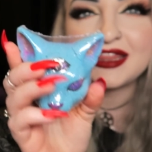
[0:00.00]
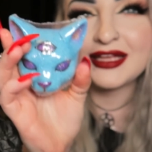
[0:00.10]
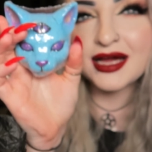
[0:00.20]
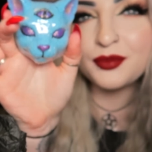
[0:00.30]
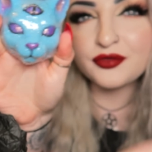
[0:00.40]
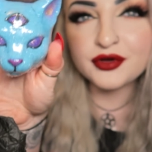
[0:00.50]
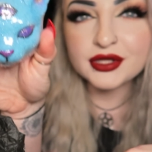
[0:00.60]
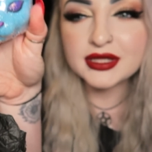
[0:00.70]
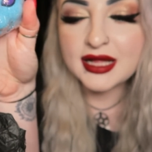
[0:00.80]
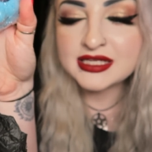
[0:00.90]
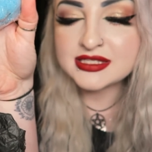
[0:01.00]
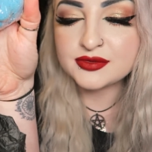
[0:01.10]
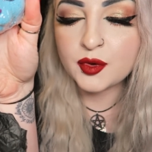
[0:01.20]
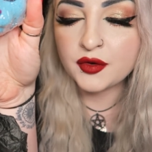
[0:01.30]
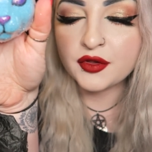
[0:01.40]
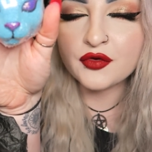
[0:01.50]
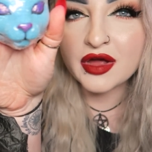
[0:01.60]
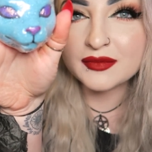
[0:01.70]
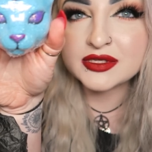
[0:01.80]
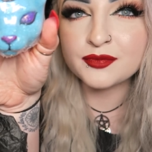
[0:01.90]
I think I prefer the last one, the
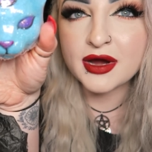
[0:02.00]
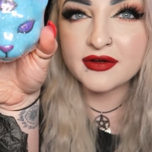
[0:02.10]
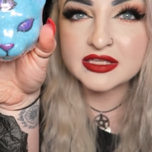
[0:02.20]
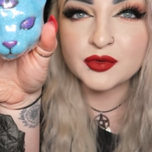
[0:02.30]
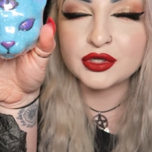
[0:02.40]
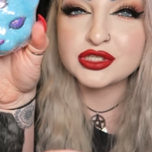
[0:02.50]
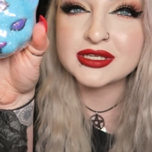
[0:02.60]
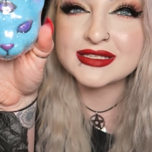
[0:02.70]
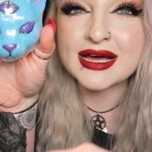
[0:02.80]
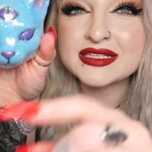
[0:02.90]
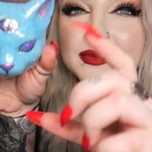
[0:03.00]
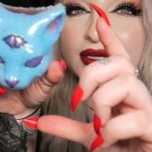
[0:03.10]
grapes and berries one, just because that